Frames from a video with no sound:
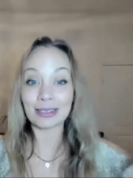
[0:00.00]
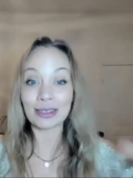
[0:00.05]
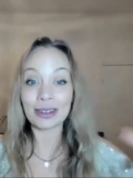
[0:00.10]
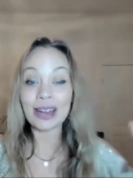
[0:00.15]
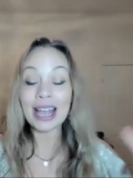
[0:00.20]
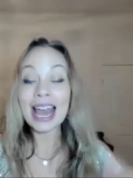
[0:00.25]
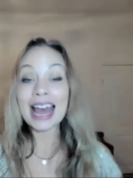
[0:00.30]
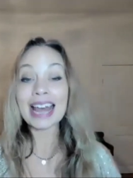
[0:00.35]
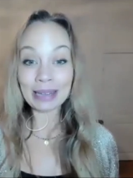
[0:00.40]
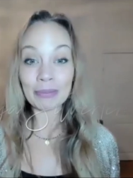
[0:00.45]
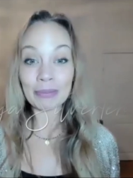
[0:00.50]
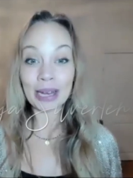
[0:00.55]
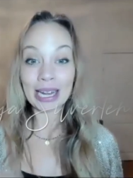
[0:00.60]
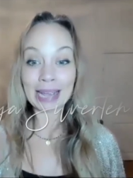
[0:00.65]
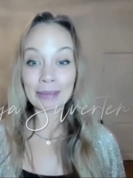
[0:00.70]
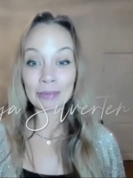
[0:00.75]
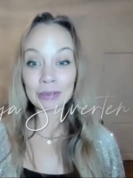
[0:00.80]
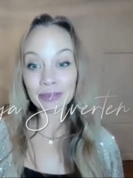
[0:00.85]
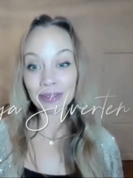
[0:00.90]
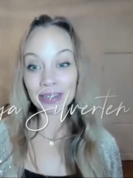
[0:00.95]
So my
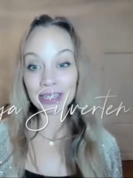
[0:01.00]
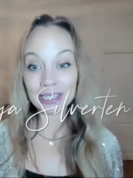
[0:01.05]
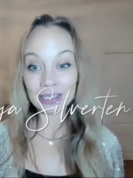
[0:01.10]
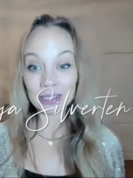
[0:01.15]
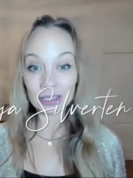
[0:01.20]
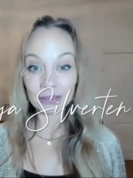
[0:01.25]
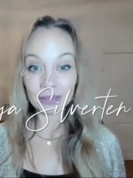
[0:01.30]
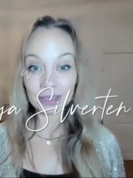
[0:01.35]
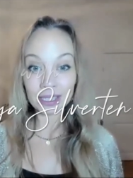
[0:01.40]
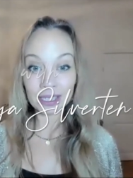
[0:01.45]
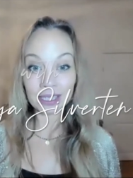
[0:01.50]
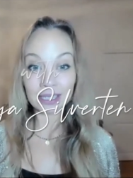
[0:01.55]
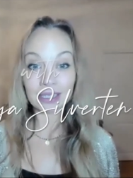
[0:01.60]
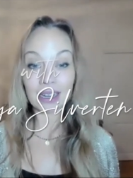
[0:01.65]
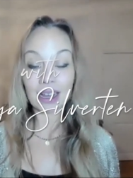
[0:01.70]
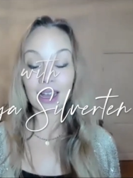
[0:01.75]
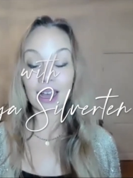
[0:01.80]
name is Vanya Silverten.